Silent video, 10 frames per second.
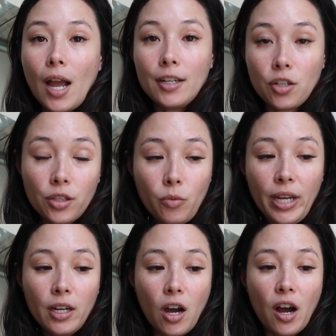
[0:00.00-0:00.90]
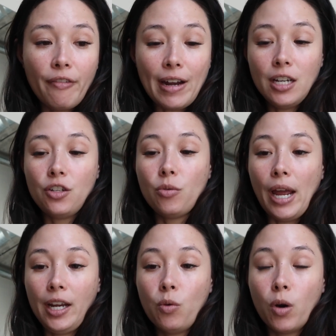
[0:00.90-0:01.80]
I took the weekend off, I didn't do
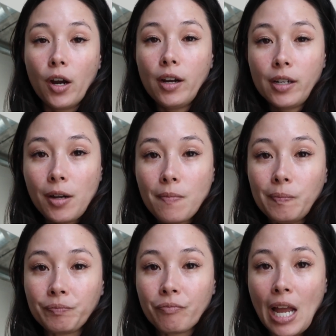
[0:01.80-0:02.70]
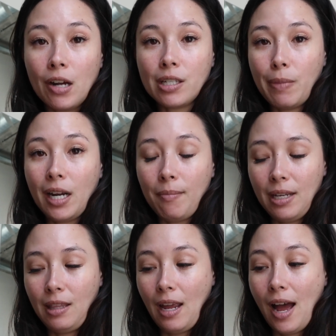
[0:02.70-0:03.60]
any work. Now it's biting
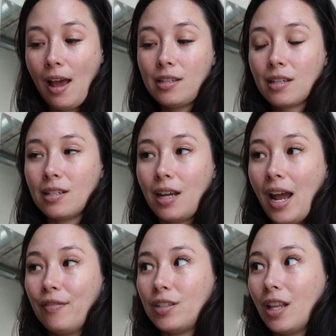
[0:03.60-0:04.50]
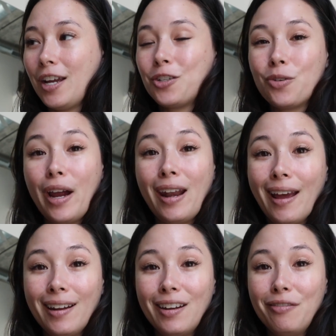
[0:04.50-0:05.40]
me in the ass because I have to like try and
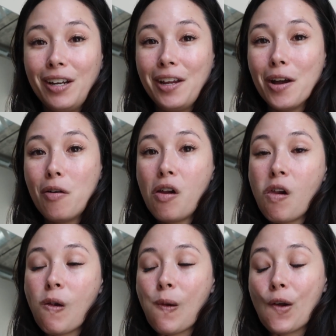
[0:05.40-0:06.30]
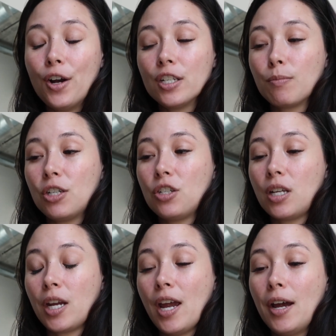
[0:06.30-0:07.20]
edit a video as much
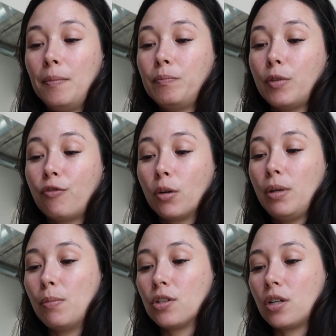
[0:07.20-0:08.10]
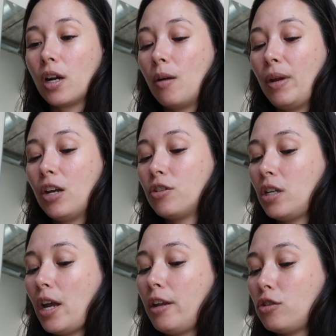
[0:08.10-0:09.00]
as I can before people start coming here
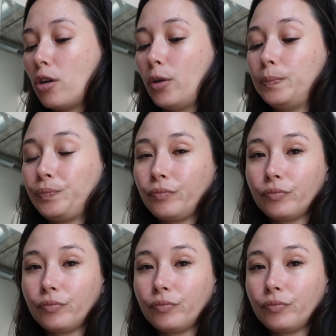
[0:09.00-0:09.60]
today. So